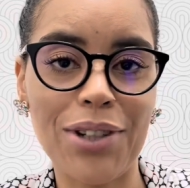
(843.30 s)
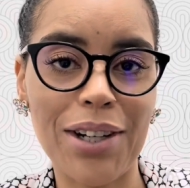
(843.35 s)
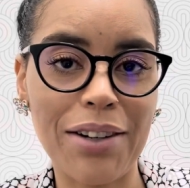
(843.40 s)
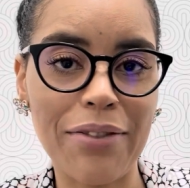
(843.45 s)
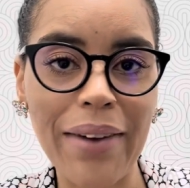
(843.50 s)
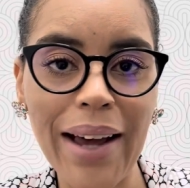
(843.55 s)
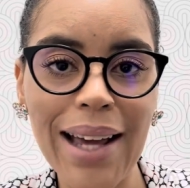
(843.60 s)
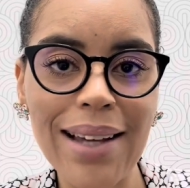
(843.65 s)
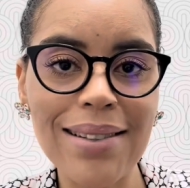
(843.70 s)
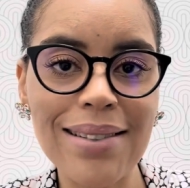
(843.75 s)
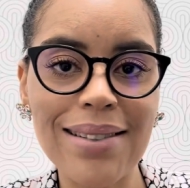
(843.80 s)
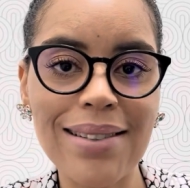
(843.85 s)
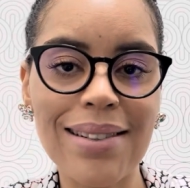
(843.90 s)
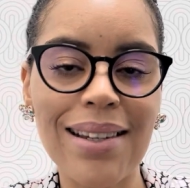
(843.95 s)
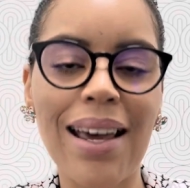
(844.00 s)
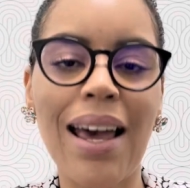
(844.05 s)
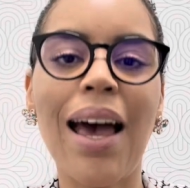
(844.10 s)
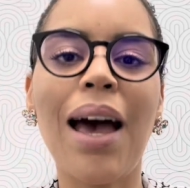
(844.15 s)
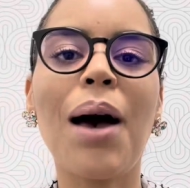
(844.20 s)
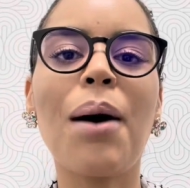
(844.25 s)
advice,
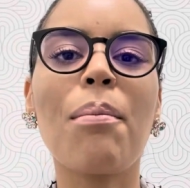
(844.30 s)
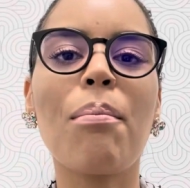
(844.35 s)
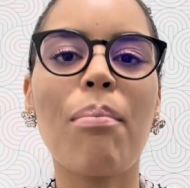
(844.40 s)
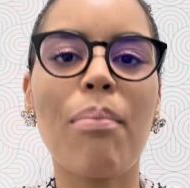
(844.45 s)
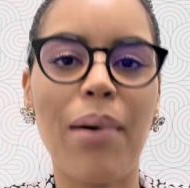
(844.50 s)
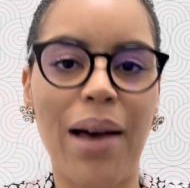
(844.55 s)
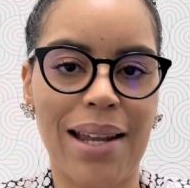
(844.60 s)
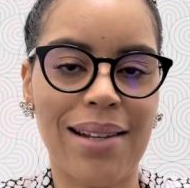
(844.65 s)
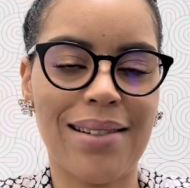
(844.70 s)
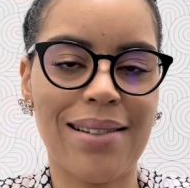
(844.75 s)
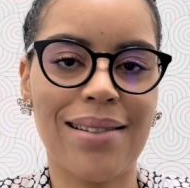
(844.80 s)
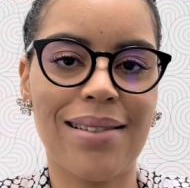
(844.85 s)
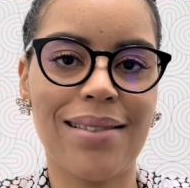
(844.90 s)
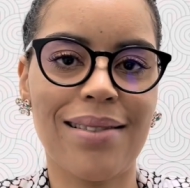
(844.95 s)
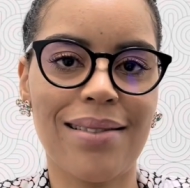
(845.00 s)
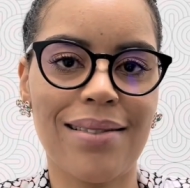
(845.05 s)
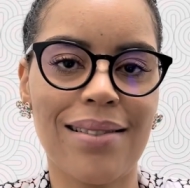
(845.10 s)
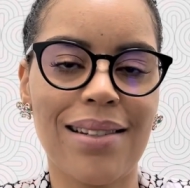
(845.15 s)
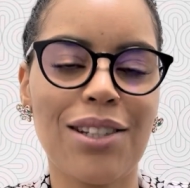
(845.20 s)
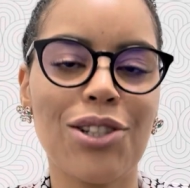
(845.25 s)
but
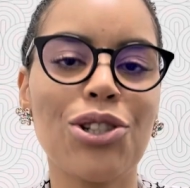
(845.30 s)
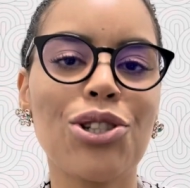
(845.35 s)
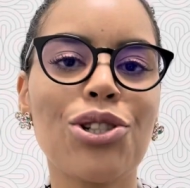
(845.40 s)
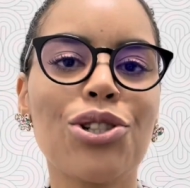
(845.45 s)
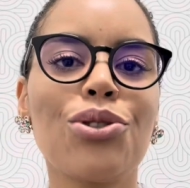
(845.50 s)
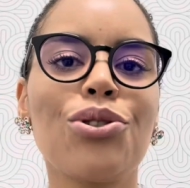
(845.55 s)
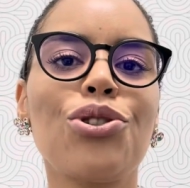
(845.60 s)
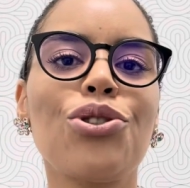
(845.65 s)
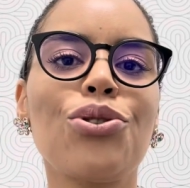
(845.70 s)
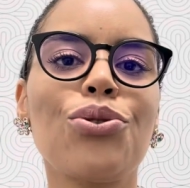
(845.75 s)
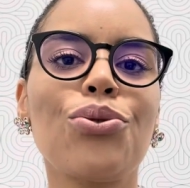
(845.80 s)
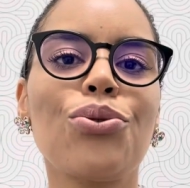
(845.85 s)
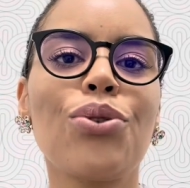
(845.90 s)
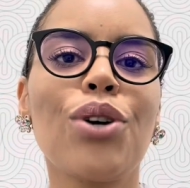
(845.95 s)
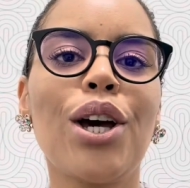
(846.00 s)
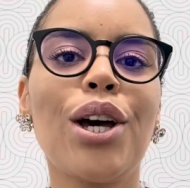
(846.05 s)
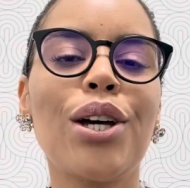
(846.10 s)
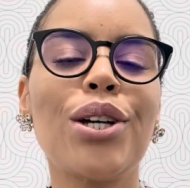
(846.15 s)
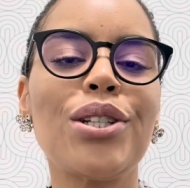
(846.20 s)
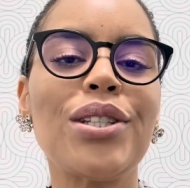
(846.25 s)
should you
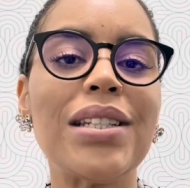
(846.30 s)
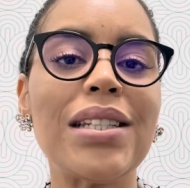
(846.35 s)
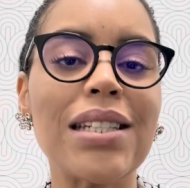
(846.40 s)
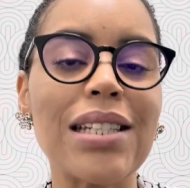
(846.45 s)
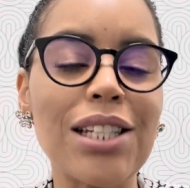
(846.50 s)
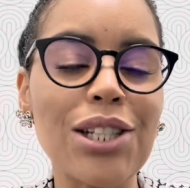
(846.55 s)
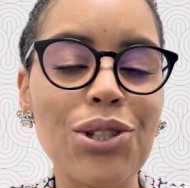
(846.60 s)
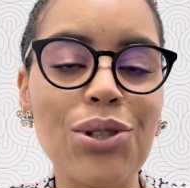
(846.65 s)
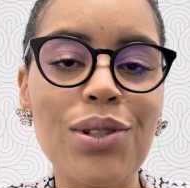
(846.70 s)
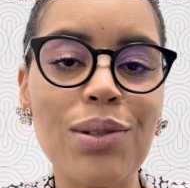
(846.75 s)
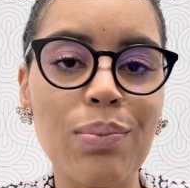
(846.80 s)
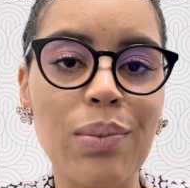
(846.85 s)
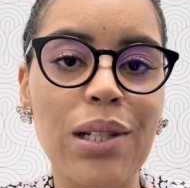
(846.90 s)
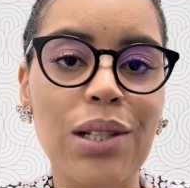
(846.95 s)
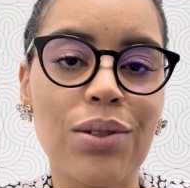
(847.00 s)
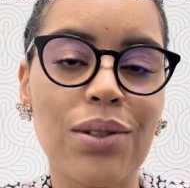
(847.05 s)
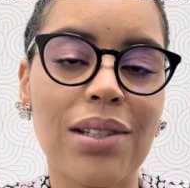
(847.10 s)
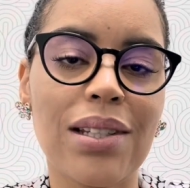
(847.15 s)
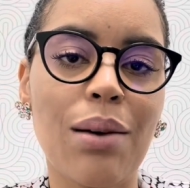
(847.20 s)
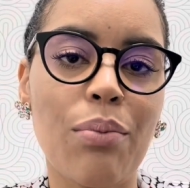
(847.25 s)
need to speak
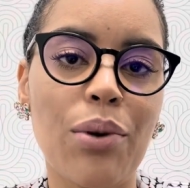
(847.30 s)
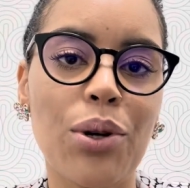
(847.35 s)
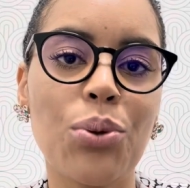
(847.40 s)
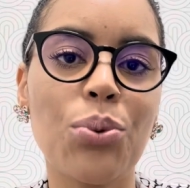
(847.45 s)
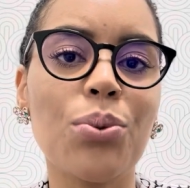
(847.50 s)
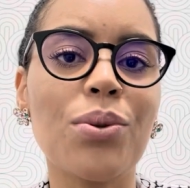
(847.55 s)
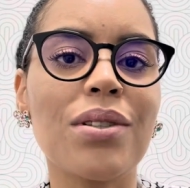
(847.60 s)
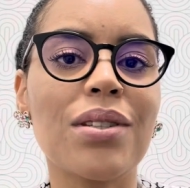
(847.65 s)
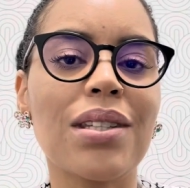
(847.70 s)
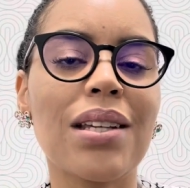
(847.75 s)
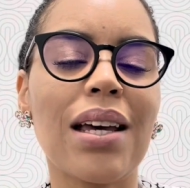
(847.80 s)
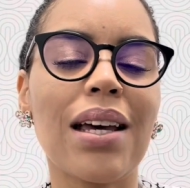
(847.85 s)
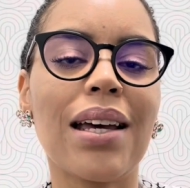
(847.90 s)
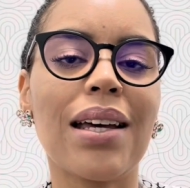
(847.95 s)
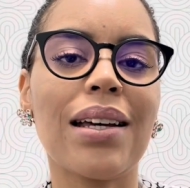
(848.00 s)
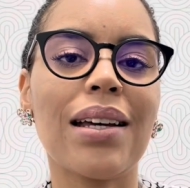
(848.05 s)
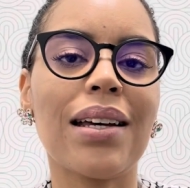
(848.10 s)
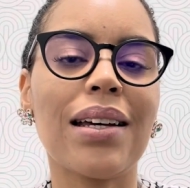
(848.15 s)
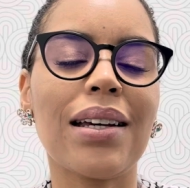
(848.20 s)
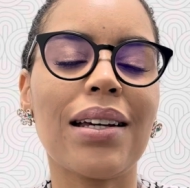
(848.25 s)
to someone who is
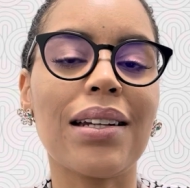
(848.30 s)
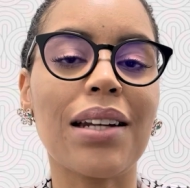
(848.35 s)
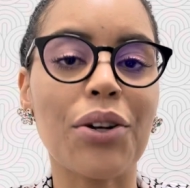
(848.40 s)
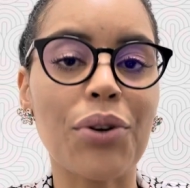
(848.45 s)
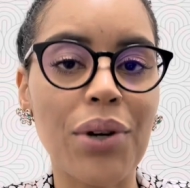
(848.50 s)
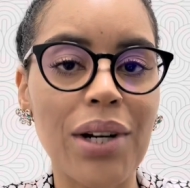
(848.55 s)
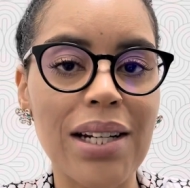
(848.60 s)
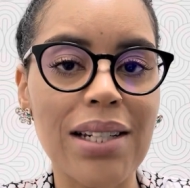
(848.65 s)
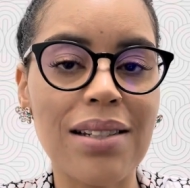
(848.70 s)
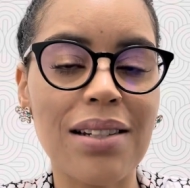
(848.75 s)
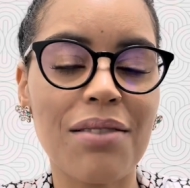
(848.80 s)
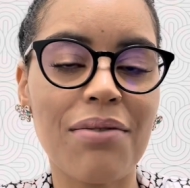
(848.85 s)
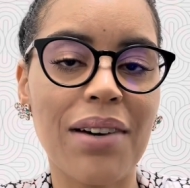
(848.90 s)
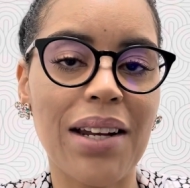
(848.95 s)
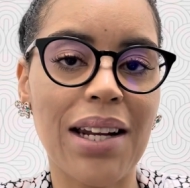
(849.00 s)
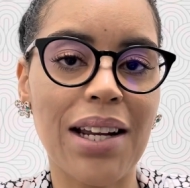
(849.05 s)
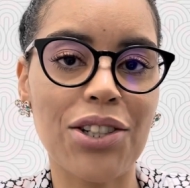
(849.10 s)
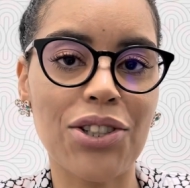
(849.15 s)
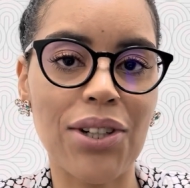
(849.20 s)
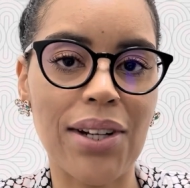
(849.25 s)
an accredited
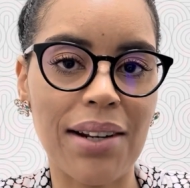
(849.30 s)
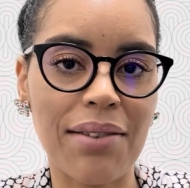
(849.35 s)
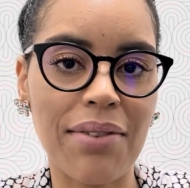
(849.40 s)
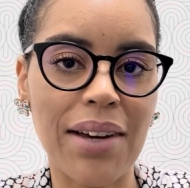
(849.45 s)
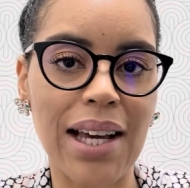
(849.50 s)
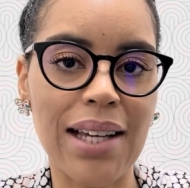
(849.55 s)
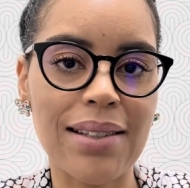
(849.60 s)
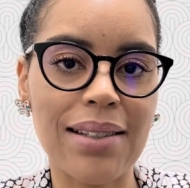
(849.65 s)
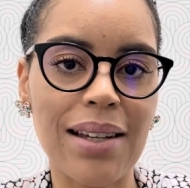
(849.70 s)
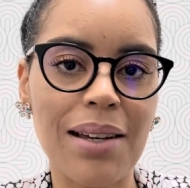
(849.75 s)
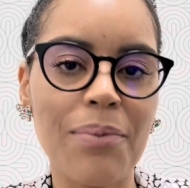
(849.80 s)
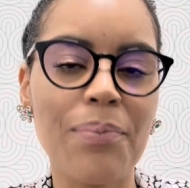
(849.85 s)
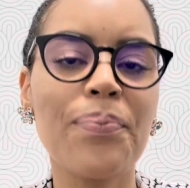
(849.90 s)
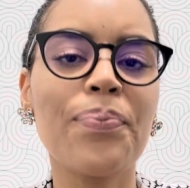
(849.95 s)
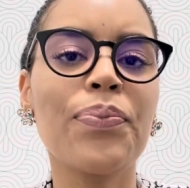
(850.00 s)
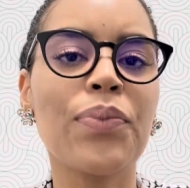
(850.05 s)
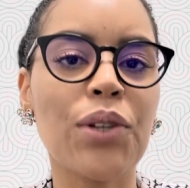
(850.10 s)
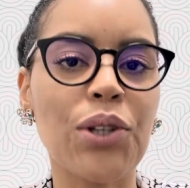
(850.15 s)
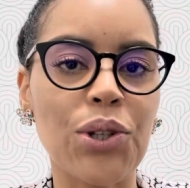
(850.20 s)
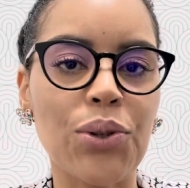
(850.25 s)
financial advisor,
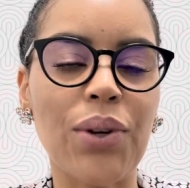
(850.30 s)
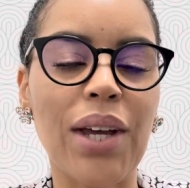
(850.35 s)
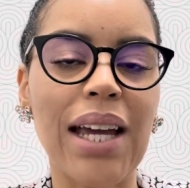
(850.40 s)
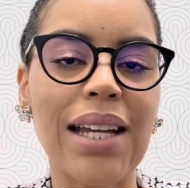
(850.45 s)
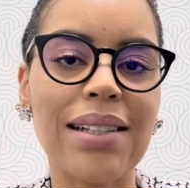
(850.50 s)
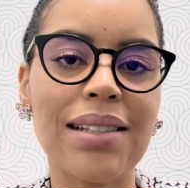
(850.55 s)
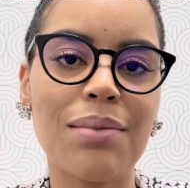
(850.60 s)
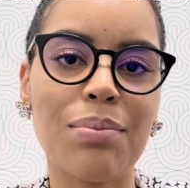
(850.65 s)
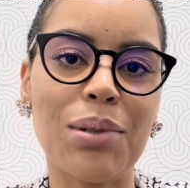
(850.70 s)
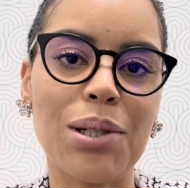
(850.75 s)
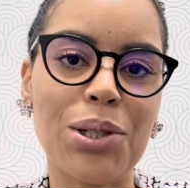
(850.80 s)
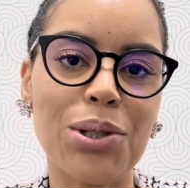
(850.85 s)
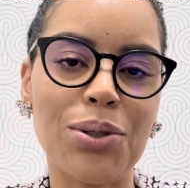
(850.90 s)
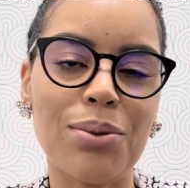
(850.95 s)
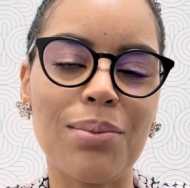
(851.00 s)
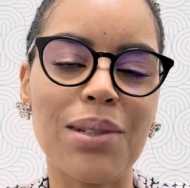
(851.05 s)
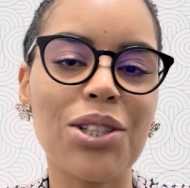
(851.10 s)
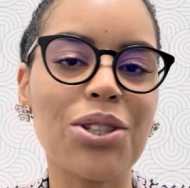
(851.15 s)
you can speak to me.